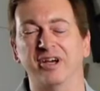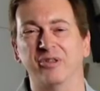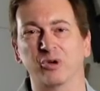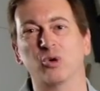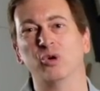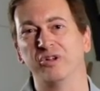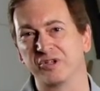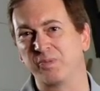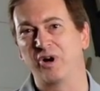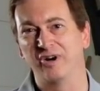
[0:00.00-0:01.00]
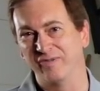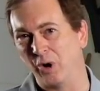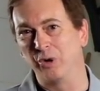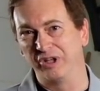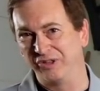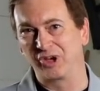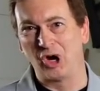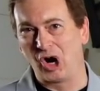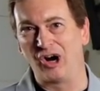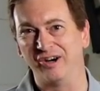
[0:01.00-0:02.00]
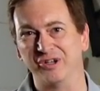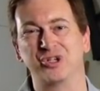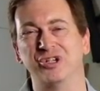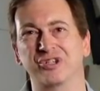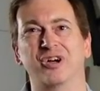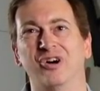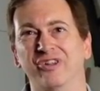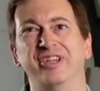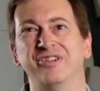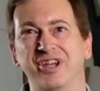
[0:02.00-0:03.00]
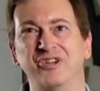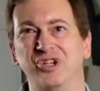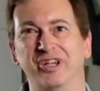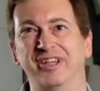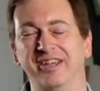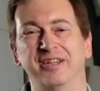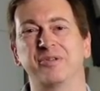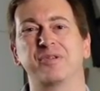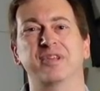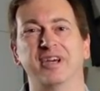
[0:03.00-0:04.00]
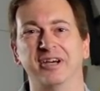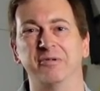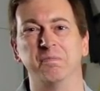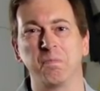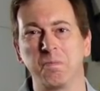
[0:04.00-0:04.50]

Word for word: uh, the coolest part of owning the car is just all the attention it gets. Uh,